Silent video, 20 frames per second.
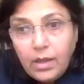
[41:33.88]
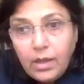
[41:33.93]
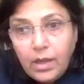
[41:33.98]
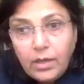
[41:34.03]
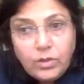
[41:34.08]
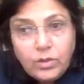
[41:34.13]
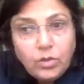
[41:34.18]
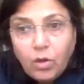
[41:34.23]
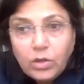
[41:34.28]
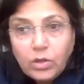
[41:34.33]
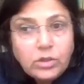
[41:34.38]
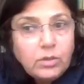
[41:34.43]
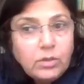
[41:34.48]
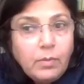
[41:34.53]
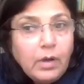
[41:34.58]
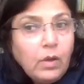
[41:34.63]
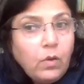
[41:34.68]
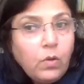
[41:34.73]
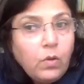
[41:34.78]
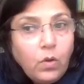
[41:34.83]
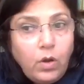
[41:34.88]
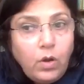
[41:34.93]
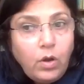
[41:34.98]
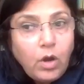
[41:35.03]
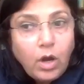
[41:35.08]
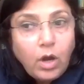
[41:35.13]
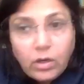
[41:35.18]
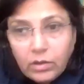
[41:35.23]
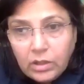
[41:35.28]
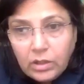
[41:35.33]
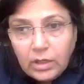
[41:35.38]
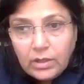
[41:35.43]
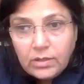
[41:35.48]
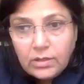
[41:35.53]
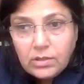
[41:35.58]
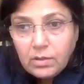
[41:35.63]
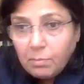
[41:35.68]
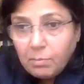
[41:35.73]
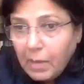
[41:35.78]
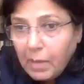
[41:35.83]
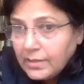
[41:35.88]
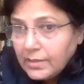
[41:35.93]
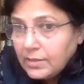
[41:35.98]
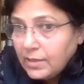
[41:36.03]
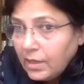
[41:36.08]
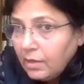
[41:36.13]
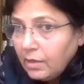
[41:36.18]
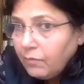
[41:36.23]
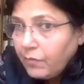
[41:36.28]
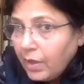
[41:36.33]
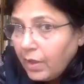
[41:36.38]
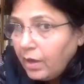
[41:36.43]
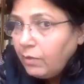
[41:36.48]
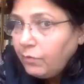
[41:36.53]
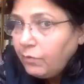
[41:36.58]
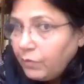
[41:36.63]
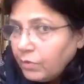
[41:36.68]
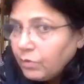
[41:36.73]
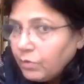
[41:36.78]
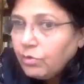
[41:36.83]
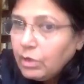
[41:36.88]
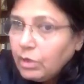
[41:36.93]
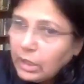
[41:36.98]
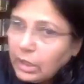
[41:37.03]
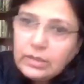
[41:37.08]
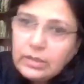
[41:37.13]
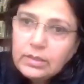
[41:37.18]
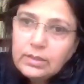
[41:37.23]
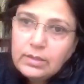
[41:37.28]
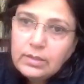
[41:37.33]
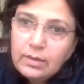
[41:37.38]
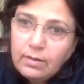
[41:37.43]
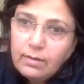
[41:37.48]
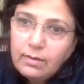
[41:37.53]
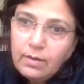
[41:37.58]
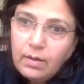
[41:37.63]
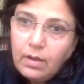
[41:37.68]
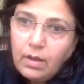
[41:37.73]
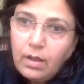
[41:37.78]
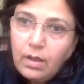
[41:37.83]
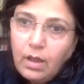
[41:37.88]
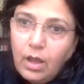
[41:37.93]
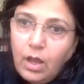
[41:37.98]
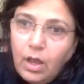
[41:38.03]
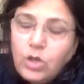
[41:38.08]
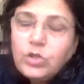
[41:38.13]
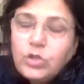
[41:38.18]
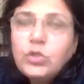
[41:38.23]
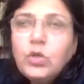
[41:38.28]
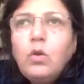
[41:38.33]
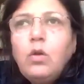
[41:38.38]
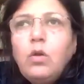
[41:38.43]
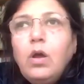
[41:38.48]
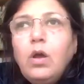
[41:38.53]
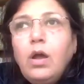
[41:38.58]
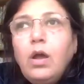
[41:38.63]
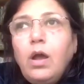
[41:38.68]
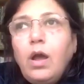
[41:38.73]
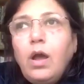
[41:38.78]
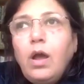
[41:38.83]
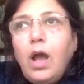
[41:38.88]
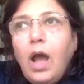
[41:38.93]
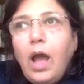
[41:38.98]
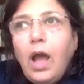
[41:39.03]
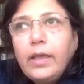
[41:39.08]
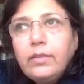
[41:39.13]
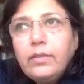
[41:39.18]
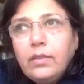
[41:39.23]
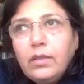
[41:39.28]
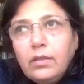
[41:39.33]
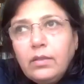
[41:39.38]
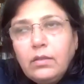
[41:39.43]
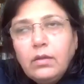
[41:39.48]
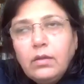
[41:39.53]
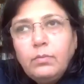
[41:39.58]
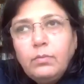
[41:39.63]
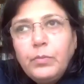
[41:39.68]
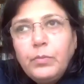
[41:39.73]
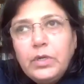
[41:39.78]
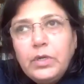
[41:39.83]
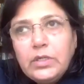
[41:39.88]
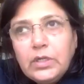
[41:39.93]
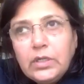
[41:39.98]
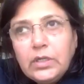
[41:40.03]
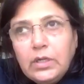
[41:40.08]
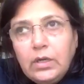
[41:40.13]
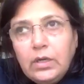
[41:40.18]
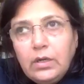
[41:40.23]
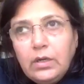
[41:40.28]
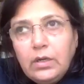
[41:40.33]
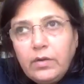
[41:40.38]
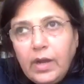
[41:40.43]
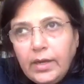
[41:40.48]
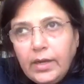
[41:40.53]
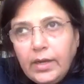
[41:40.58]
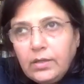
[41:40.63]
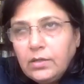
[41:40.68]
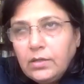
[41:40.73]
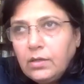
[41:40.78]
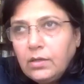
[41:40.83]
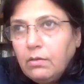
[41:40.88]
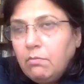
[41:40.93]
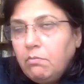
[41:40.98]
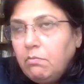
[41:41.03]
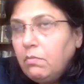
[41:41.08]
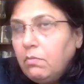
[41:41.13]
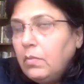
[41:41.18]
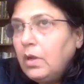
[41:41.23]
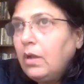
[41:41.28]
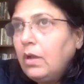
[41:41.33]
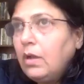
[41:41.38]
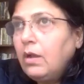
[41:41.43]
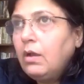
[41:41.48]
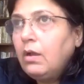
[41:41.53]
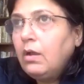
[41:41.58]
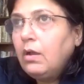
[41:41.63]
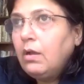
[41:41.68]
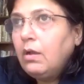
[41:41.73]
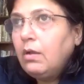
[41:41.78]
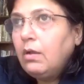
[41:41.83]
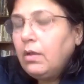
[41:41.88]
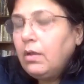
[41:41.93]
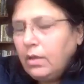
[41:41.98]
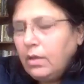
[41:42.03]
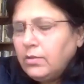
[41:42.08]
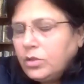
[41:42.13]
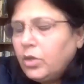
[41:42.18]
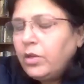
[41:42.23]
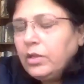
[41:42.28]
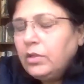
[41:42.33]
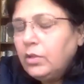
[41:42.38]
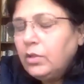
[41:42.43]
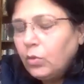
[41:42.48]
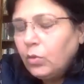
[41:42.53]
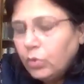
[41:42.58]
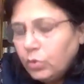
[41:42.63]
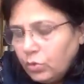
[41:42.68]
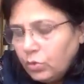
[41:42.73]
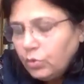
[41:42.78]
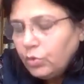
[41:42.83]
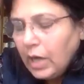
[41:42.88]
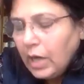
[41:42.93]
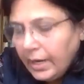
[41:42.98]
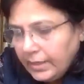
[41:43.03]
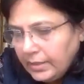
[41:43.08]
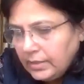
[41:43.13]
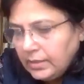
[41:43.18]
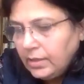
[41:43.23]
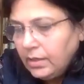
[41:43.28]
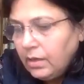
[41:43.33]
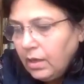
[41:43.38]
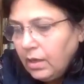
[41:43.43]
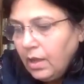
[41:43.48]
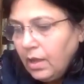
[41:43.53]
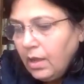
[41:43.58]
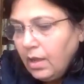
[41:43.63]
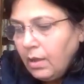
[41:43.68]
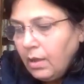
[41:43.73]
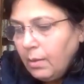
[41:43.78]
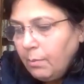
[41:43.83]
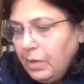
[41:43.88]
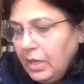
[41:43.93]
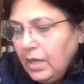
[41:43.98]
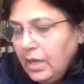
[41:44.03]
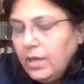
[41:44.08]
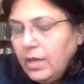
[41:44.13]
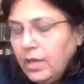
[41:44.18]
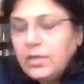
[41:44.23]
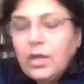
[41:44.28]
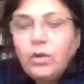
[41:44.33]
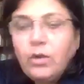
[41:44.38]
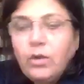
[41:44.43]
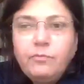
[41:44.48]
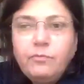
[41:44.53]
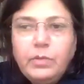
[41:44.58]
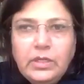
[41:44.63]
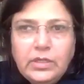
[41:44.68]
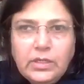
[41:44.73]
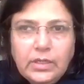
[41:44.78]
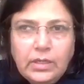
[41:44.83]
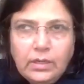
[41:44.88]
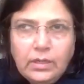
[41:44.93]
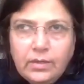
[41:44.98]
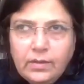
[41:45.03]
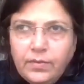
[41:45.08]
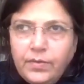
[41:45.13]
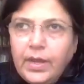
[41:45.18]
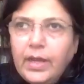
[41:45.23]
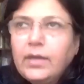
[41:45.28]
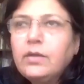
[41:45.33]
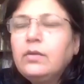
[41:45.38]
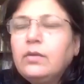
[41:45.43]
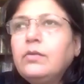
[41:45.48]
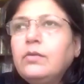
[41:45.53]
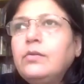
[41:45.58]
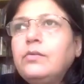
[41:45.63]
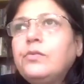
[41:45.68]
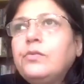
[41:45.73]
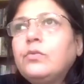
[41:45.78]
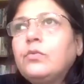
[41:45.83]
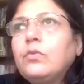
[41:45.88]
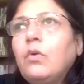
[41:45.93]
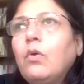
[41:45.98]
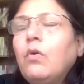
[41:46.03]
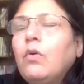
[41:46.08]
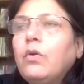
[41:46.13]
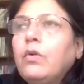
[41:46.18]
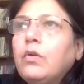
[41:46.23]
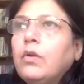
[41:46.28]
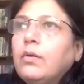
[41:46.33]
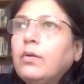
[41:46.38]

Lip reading: It talks about a whole lot of things by saying very few things. So I think the political writer, the Urdu writer, be it out of political correctness or